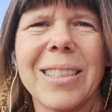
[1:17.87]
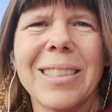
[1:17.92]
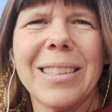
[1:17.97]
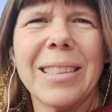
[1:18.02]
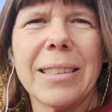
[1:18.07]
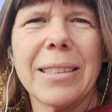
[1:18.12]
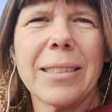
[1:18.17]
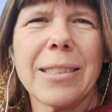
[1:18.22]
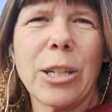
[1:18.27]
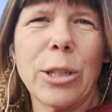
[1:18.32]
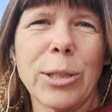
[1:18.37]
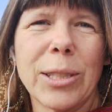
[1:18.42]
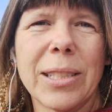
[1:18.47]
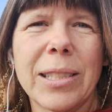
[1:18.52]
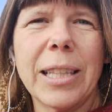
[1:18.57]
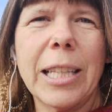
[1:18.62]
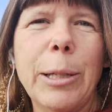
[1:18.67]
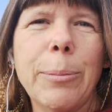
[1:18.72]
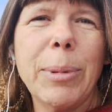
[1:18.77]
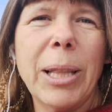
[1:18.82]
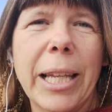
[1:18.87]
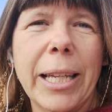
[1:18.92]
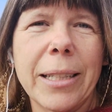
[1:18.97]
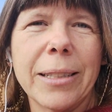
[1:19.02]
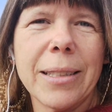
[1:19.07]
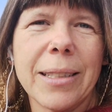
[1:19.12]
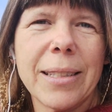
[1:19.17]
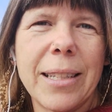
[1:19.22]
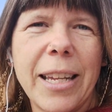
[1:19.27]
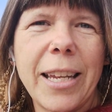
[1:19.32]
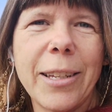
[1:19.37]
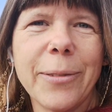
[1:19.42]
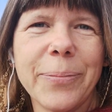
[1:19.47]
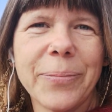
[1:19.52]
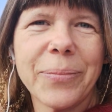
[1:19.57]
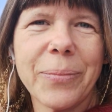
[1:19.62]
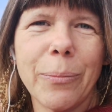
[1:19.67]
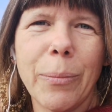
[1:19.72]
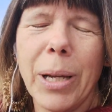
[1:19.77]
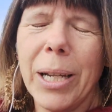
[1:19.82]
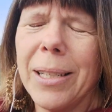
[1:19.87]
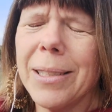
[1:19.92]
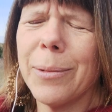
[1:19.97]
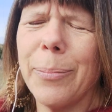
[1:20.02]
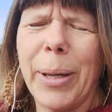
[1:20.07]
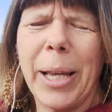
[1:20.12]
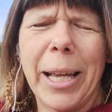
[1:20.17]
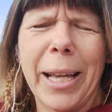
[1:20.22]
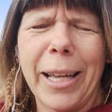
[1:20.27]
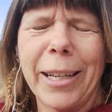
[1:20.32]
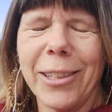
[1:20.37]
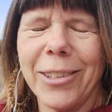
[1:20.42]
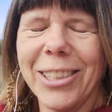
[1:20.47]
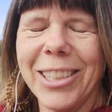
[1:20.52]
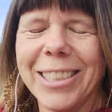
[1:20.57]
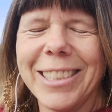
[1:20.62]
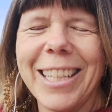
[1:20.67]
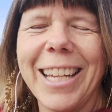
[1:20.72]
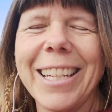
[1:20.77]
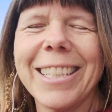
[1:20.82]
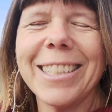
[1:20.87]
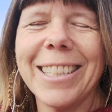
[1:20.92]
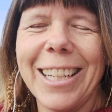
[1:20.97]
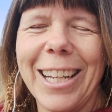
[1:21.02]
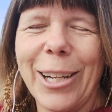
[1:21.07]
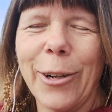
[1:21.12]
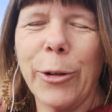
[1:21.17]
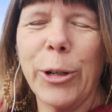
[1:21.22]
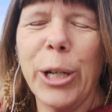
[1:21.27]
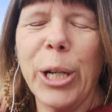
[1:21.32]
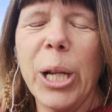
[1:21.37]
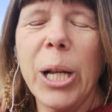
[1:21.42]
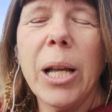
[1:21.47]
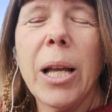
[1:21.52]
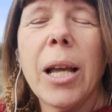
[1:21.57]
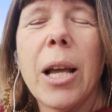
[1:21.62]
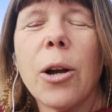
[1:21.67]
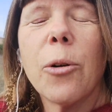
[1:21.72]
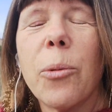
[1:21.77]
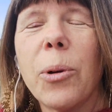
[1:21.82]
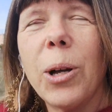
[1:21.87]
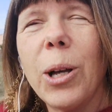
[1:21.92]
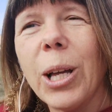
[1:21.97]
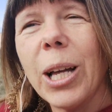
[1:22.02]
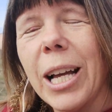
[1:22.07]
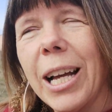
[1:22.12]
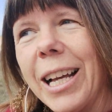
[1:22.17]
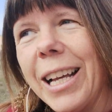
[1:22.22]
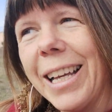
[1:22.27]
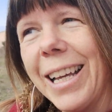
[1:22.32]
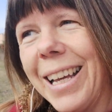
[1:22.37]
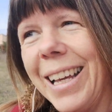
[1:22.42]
It's called sleep latency. Mine's bad. It takes an hour. Well, I